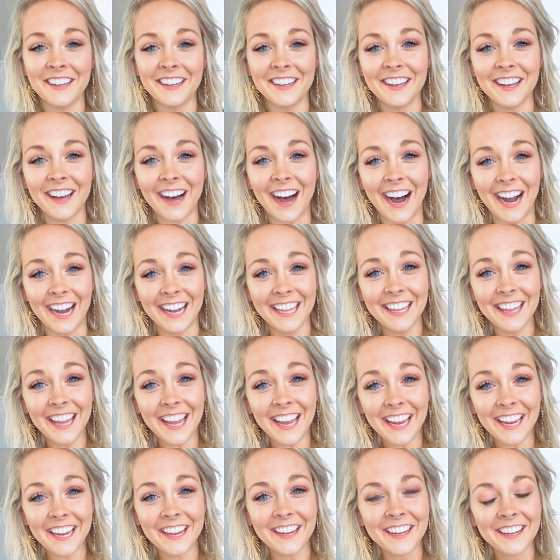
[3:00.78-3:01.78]
I
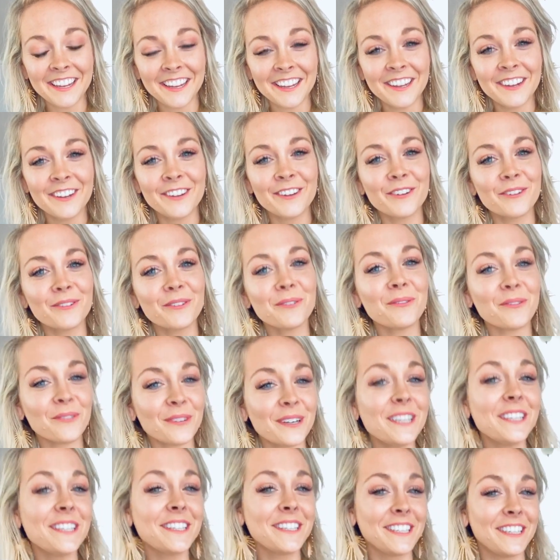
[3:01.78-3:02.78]

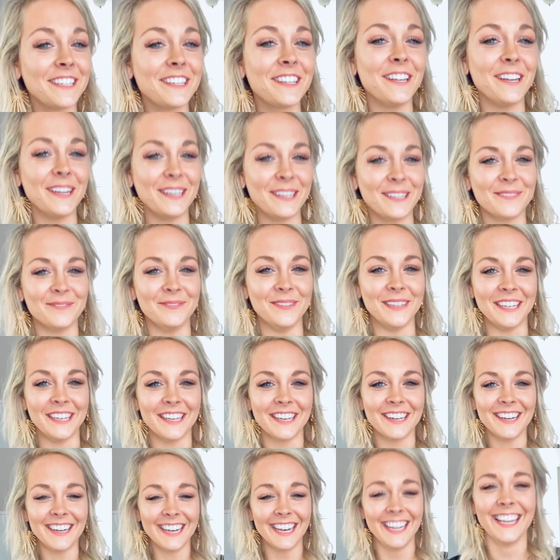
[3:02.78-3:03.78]
really like me.
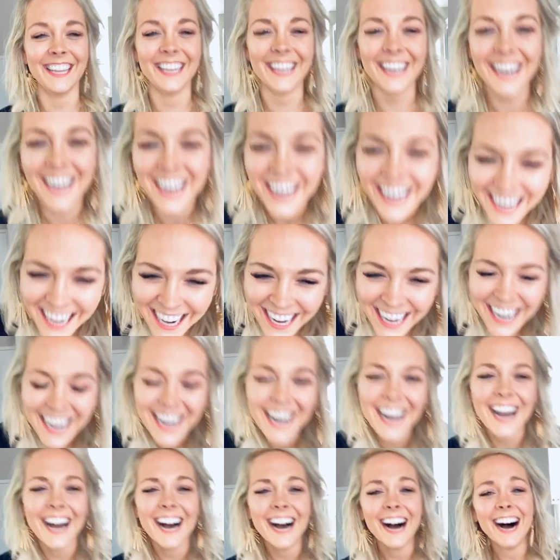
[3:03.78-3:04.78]

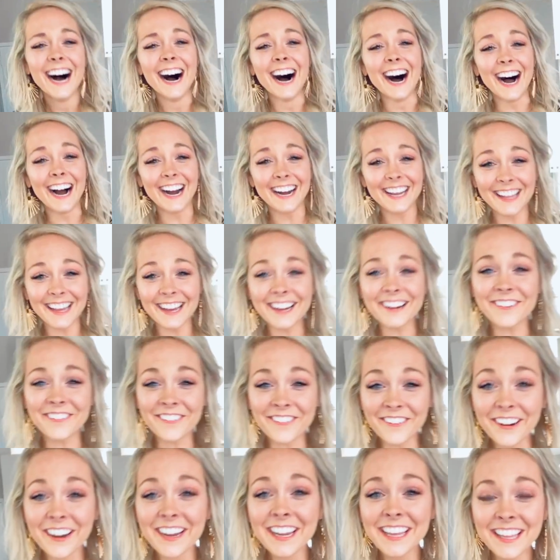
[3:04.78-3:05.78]
I
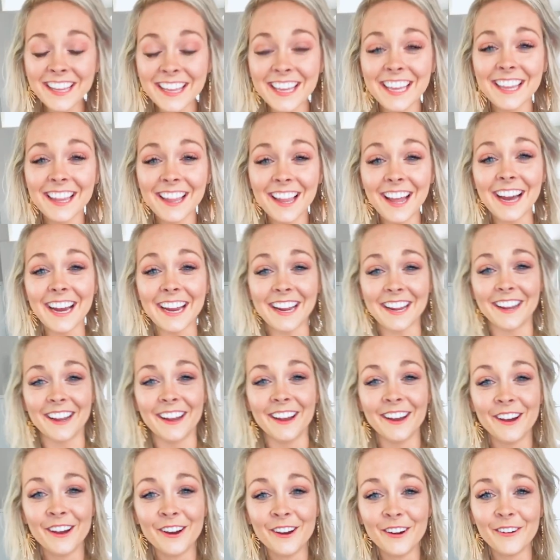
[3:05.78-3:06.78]
really like
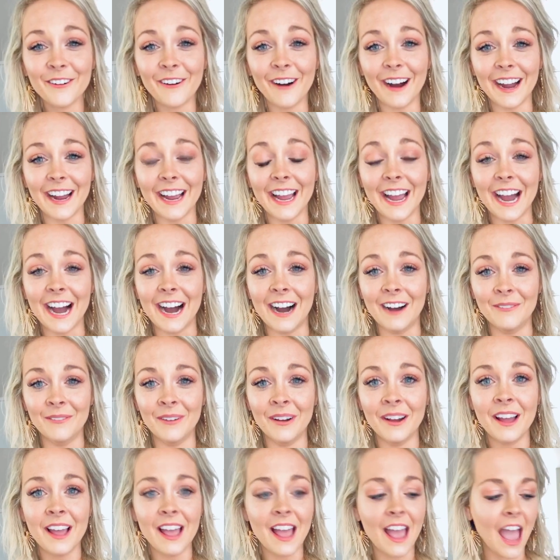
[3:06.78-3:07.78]
who I am.
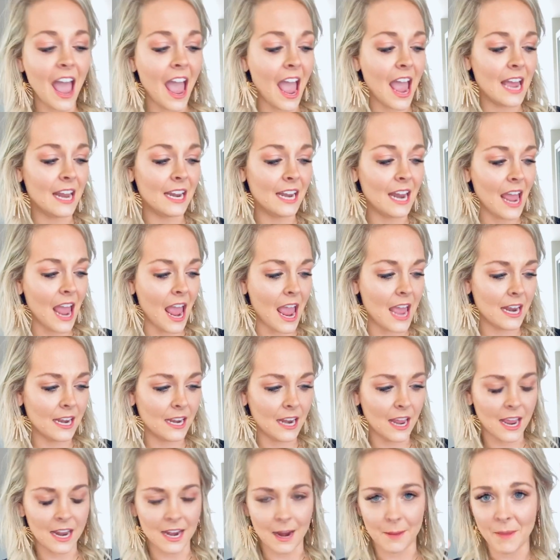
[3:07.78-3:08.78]

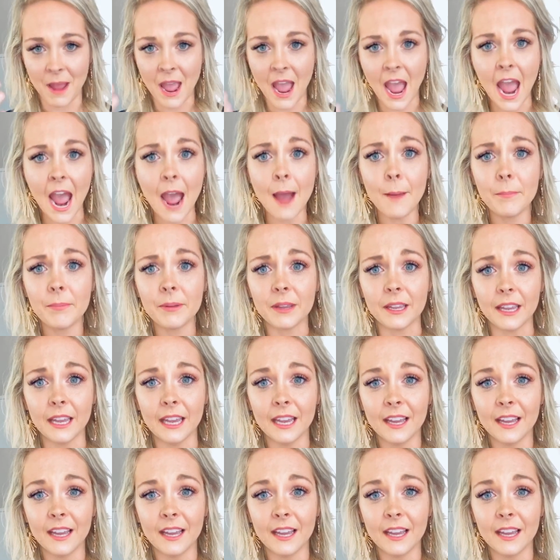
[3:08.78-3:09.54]
And I'm happy.